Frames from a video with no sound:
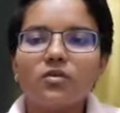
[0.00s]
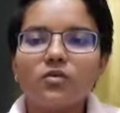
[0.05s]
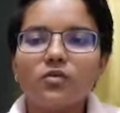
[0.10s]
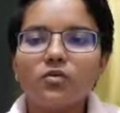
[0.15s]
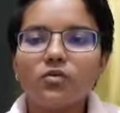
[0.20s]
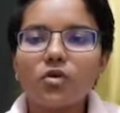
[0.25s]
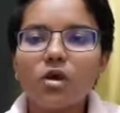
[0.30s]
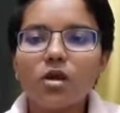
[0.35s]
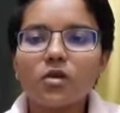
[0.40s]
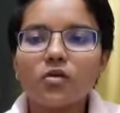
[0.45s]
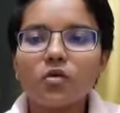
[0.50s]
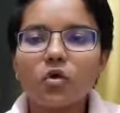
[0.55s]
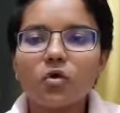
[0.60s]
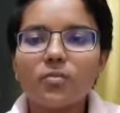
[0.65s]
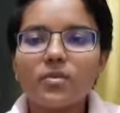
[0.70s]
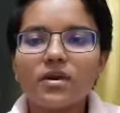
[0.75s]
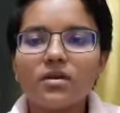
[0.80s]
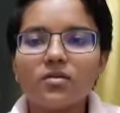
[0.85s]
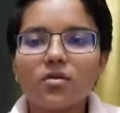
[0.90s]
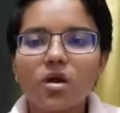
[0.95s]
do not
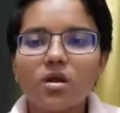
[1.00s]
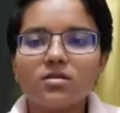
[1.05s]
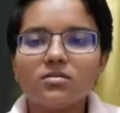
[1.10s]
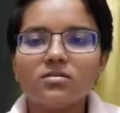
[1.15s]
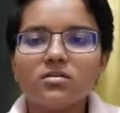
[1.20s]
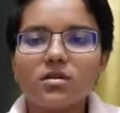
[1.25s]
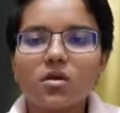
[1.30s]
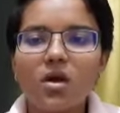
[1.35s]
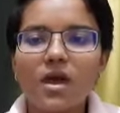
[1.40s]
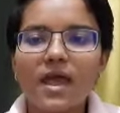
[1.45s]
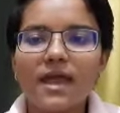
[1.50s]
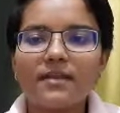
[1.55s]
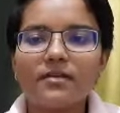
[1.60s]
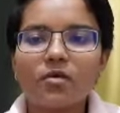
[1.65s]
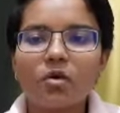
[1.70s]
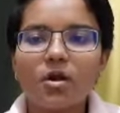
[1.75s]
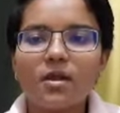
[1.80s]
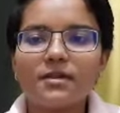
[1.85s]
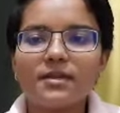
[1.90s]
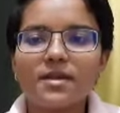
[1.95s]
obey Raoult's law
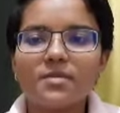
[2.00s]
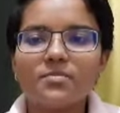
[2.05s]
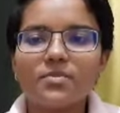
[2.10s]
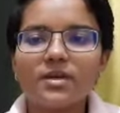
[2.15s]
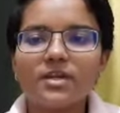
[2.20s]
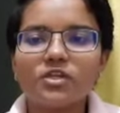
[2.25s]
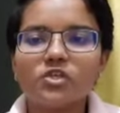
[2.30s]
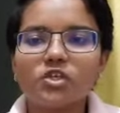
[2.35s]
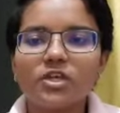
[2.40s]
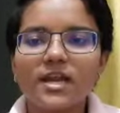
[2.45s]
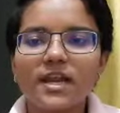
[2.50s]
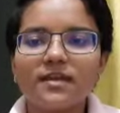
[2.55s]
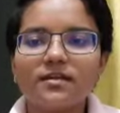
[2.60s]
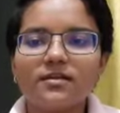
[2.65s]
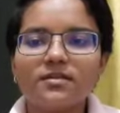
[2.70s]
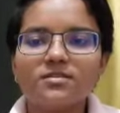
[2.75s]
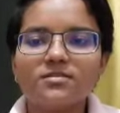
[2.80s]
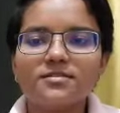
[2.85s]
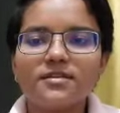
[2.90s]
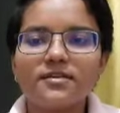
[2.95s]
at all temperature and
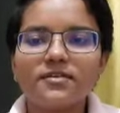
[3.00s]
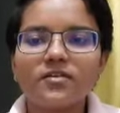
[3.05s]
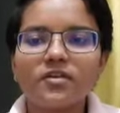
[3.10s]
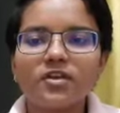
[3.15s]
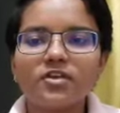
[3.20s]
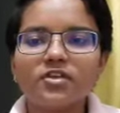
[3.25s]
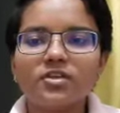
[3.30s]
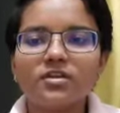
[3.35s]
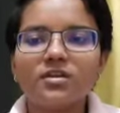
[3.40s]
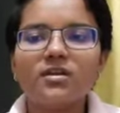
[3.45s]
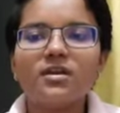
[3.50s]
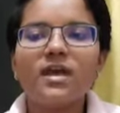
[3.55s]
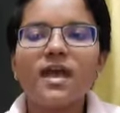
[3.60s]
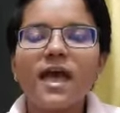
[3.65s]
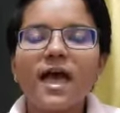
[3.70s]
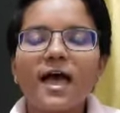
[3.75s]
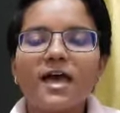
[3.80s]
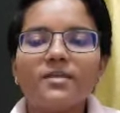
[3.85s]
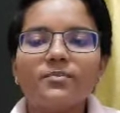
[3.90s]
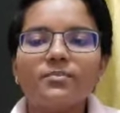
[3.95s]
concentration,
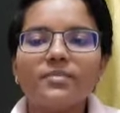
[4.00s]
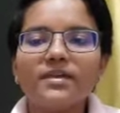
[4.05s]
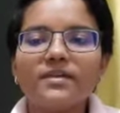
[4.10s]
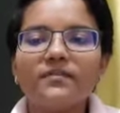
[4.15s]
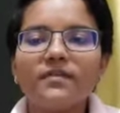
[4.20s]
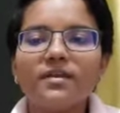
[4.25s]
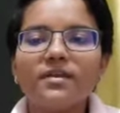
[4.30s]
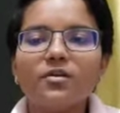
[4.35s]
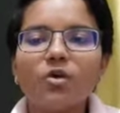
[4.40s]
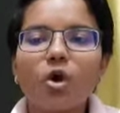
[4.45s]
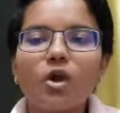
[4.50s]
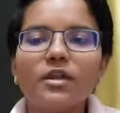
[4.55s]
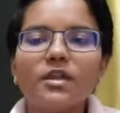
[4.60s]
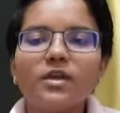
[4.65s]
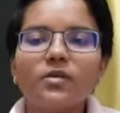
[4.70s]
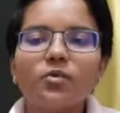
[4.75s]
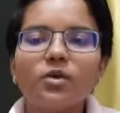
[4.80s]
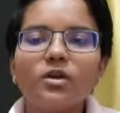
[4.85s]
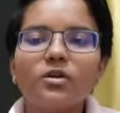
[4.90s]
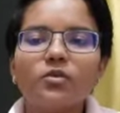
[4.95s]
and P1 not
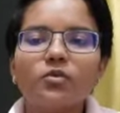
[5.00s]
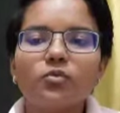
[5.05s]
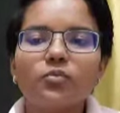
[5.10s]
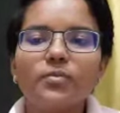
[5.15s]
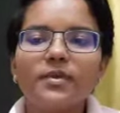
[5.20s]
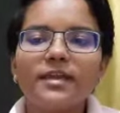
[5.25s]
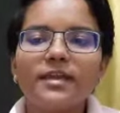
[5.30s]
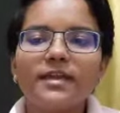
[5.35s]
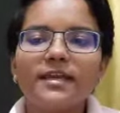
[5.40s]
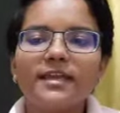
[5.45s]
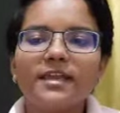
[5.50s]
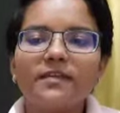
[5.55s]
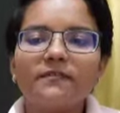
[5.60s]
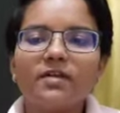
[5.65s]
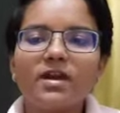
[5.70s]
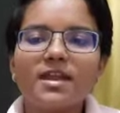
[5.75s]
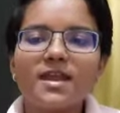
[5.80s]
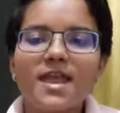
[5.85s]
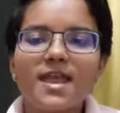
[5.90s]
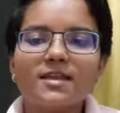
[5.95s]
equal to P degree
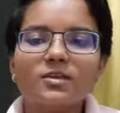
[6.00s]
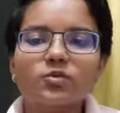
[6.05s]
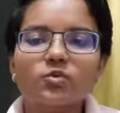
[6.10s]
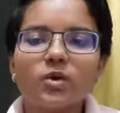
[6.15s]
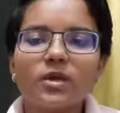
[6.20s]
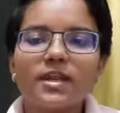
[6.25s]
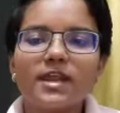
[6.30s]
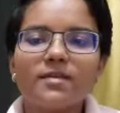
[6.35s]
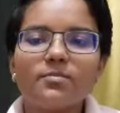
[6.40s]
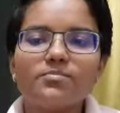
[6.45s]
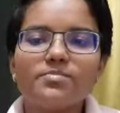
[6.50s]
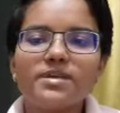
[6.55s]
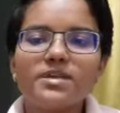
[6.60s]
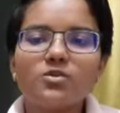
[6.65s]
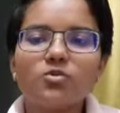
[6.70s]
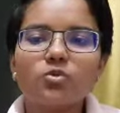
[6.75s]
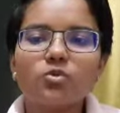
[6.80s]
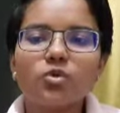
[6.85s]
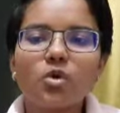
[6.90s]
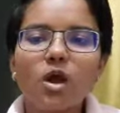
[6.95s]
1 x1 and
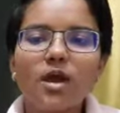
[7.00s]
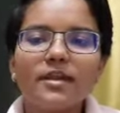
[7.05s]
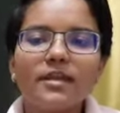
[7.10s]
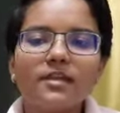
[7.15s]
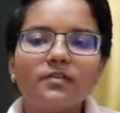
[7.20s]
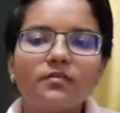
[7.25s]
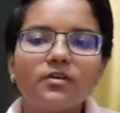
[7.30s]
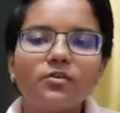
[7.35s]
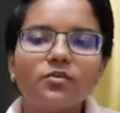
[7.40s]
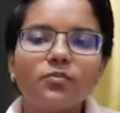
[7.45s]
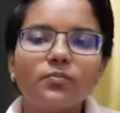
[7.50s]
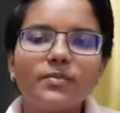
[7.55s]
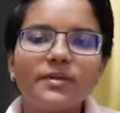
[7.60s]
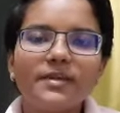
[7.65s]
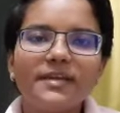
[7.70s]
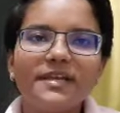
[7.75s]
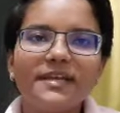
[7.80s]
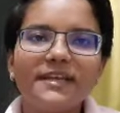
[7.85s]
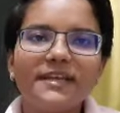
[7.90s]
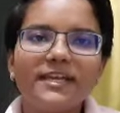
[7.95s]
P2 not equal to P
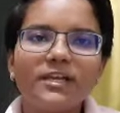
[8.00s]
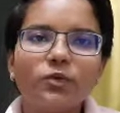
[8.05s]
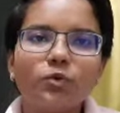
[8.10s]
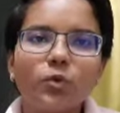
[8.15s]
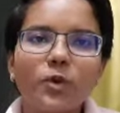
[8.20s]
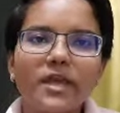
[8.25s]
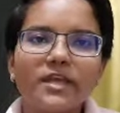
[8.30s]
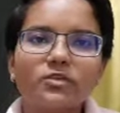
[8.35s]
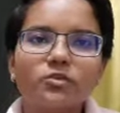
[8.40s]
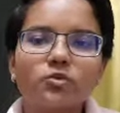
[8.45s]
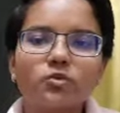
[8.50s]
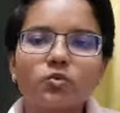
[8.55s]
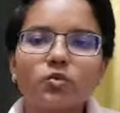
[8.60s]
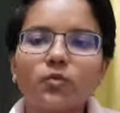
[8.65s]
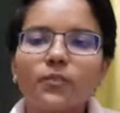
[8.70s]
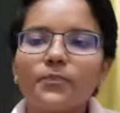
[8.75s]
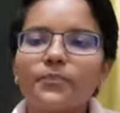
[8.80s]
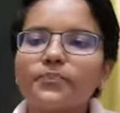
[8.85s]
degree 2 x2.